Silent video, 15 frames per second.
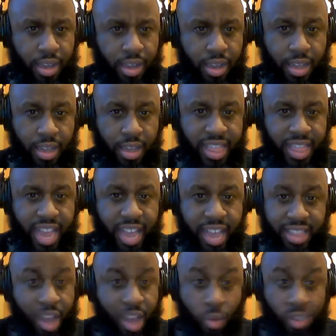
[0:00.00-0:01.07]

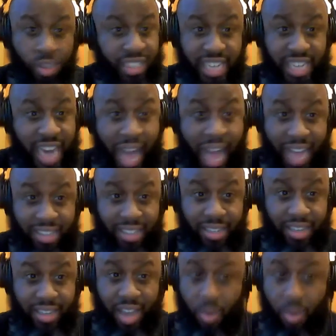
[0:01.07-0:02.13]
That was
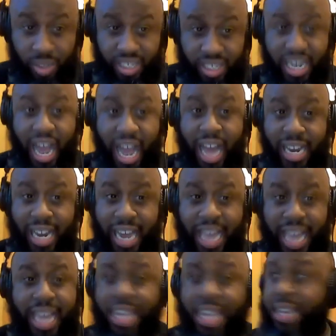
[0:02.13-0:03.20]
not
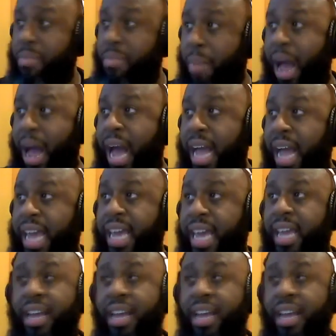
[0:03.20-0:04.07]
in my